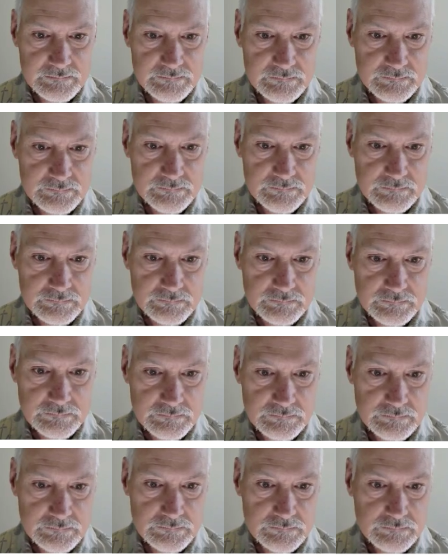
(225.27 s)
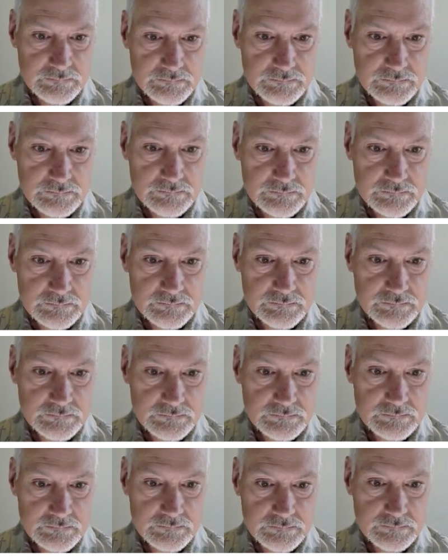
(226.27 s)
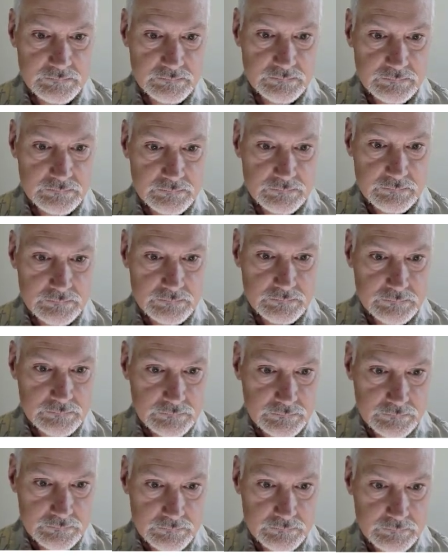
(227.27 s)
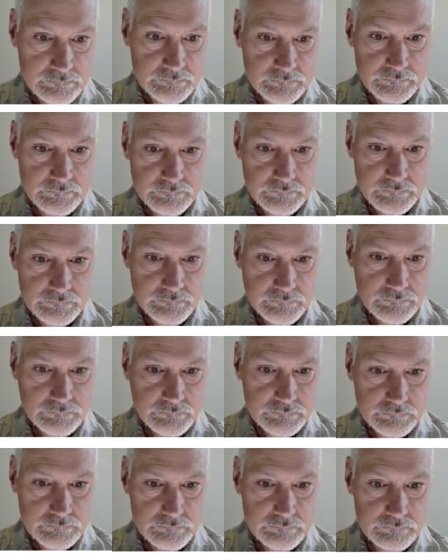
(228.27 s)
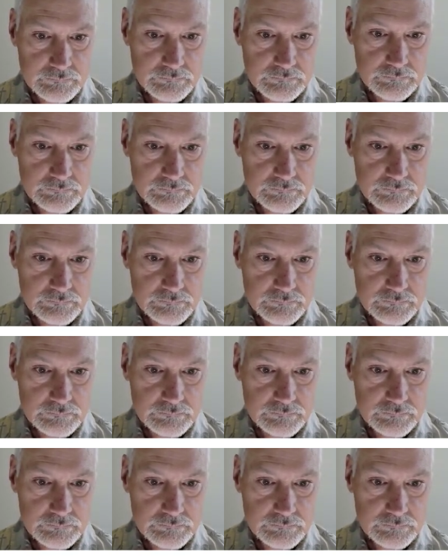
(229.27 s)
No one is speaking in this clip.